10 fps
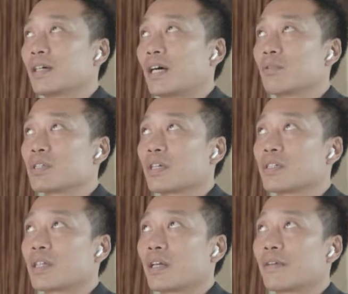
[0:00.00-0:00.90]
I would say it's
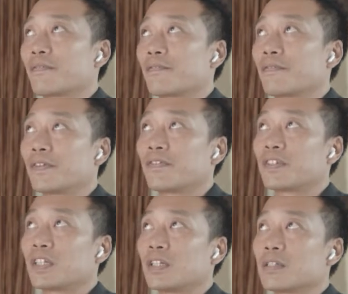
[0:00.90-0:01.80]
like
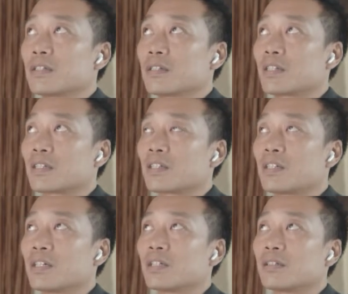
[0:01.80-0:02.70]
15,
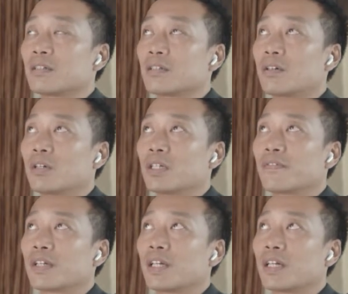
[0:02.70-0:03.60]
16, or
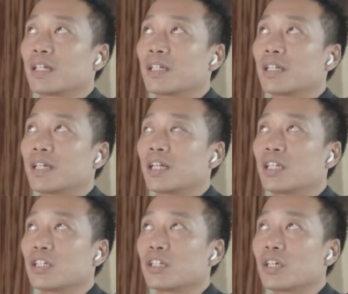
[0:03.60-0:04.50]
even like
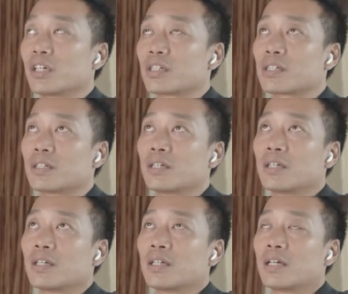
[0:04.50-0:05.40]
18 years.
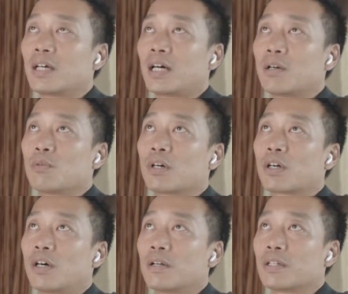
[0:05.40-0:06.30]
I work
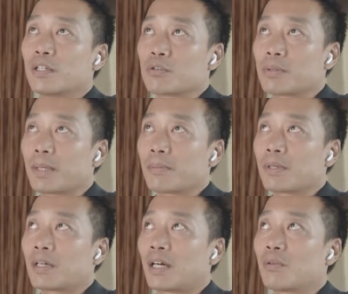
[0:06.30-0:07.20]
on
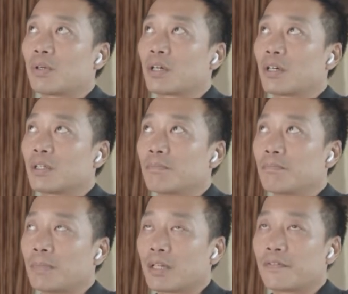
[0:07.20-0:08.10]
newspaper, I work on
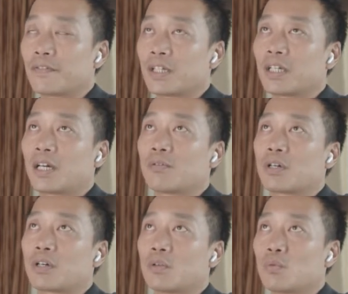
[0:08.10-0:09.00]
monthly, I
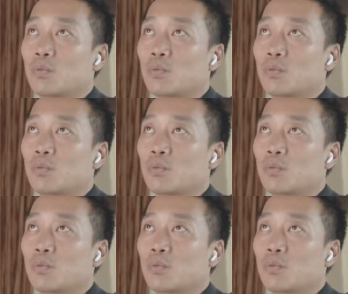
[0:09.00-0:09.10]
work on